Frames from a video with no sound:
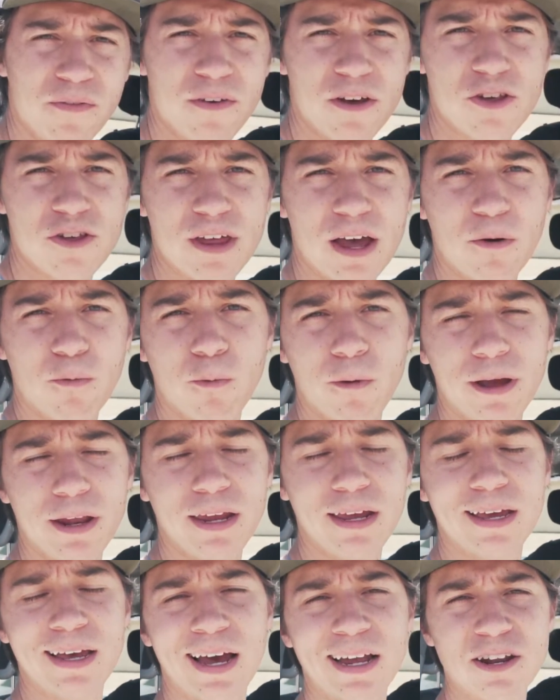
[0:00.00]
fish that
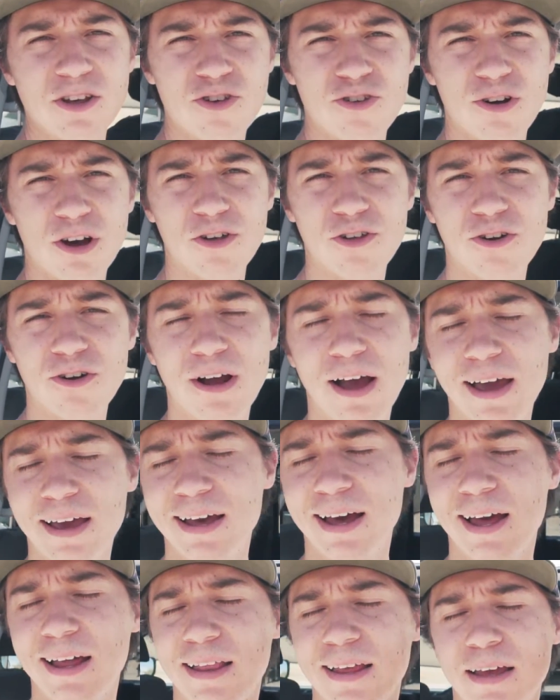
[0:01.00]
weedy kind of structure. I
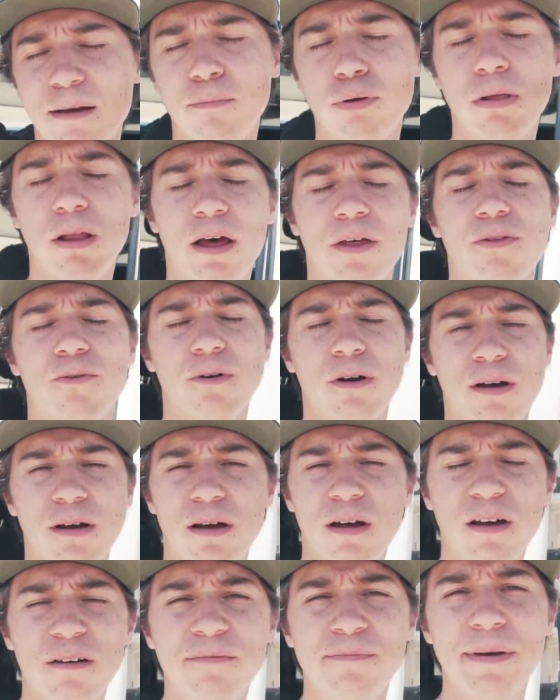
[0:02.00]
got like a plethora
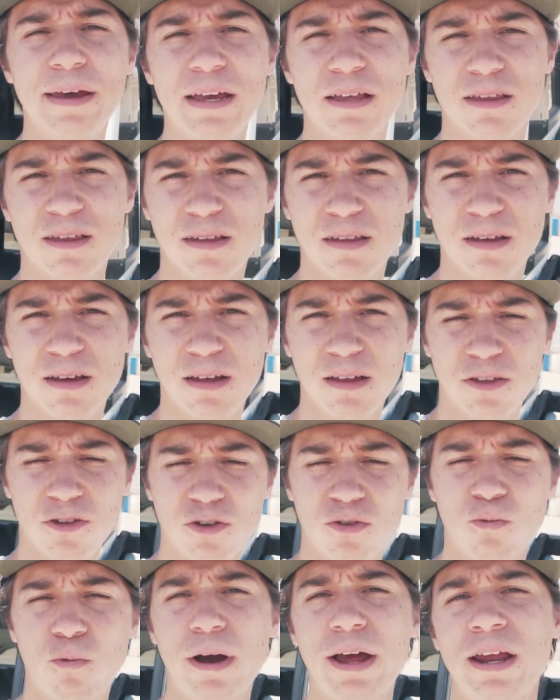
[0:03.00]
of baits
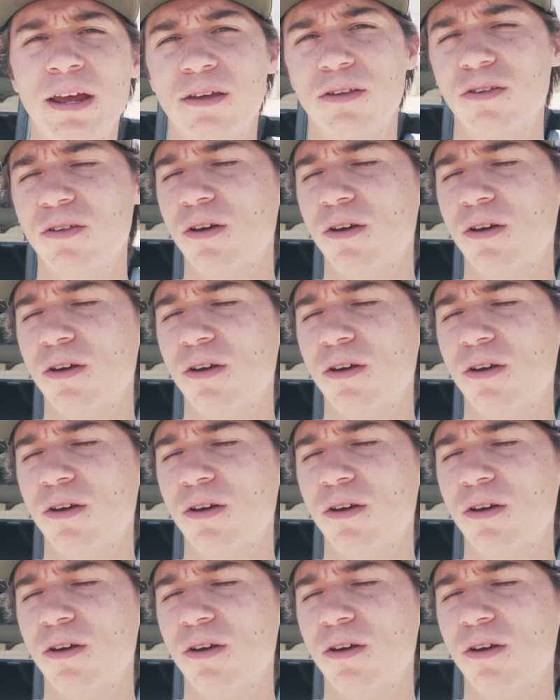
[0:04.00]
just waiting.